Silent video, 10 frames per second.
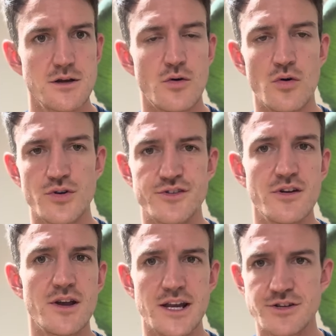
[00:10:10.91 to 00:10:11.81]
or
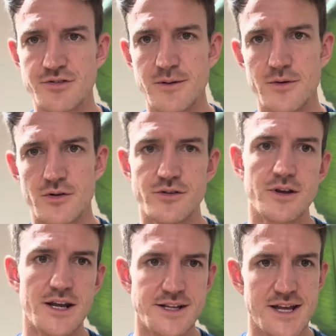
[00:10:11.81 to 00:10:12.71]
doing any treatment or doing
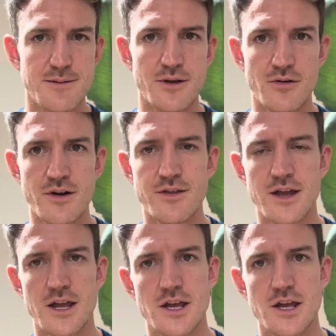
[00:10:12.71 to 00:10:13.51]
any taping or anything,